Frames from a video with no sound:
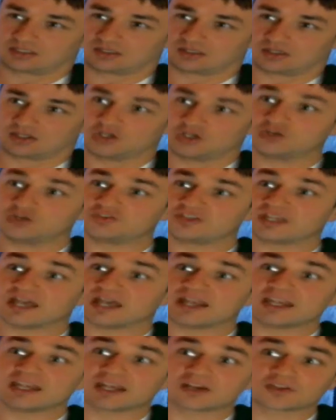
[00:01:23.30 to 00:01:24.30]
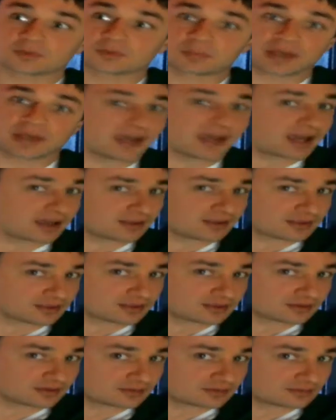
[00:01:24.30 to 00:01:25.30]
Using any other path,
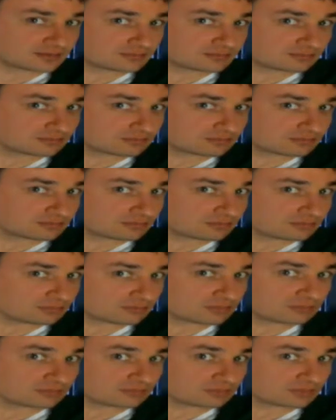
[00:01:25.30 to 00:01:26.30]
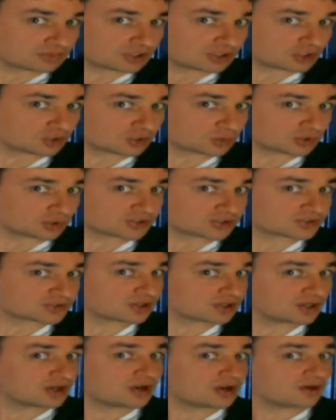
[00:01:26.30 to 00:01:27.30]
in other words,
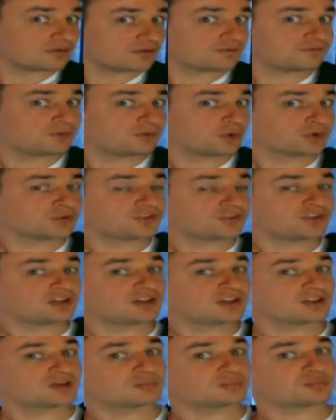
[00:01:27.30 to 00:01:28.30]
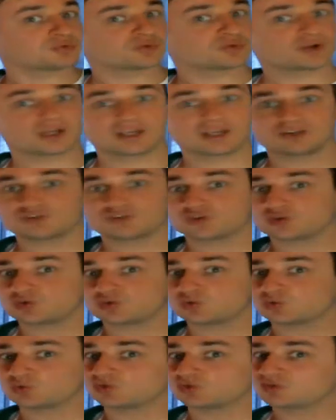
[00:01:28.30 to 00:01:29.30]
forcing the brain
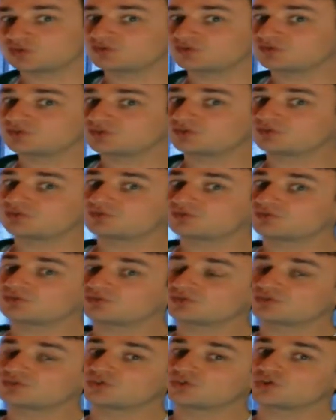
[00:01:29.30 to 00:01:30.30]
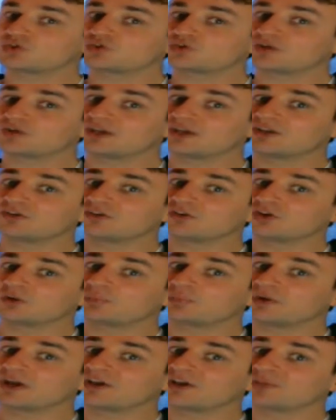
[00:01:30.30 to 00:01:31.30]
to create neural
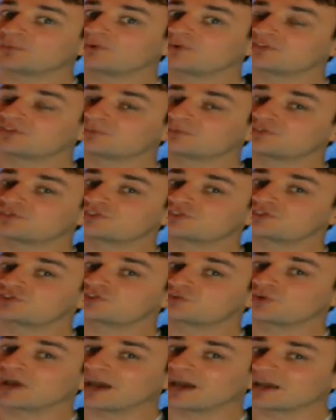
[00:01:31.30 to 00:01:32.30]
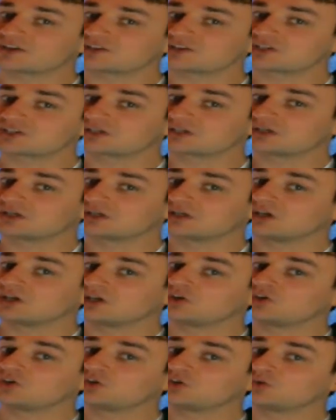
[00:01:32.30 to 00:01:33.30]
pathways from scratch
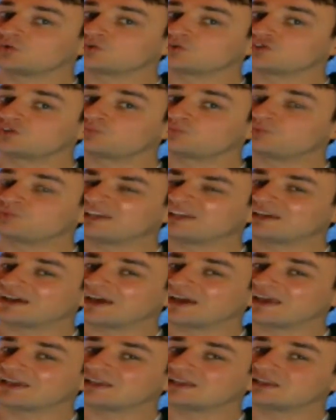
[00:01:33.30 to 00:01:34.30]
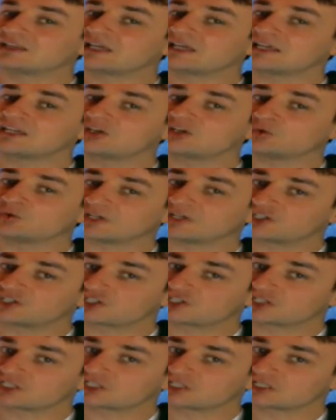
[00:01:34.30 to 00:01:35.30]
to speak a
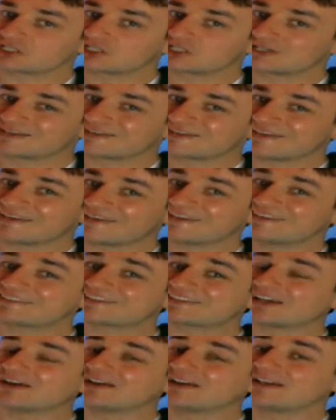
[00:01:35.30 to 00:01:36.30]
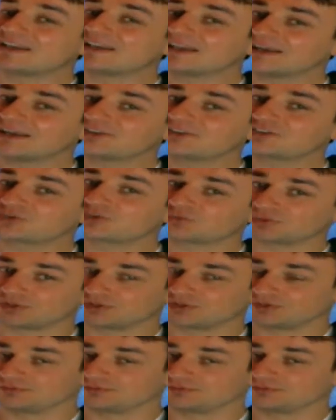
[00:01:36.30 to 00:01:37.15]
language is unnatural